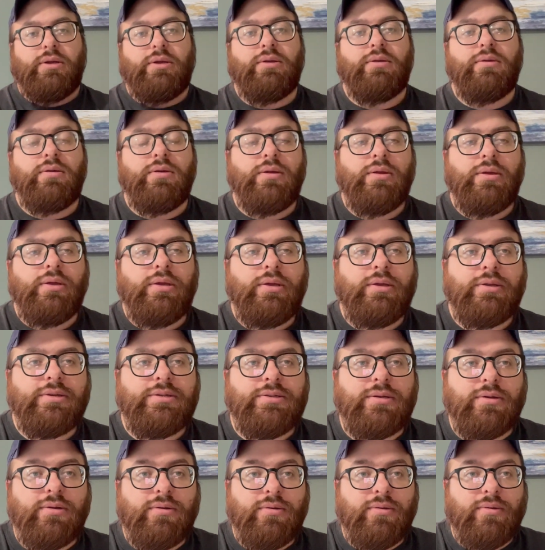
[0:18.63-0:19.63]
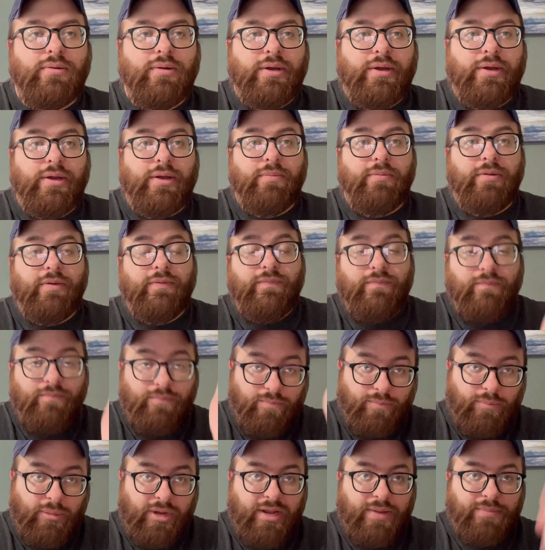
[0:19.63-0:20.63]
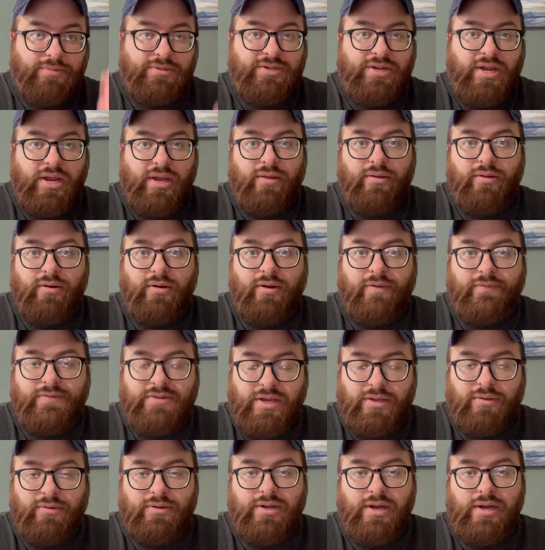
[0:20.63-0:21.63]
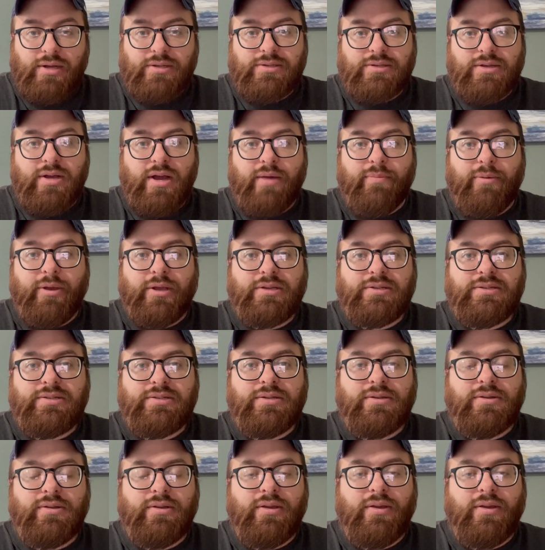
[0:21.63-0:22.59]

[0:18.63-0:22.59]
My name is Taylor of Taylor Talks Comics.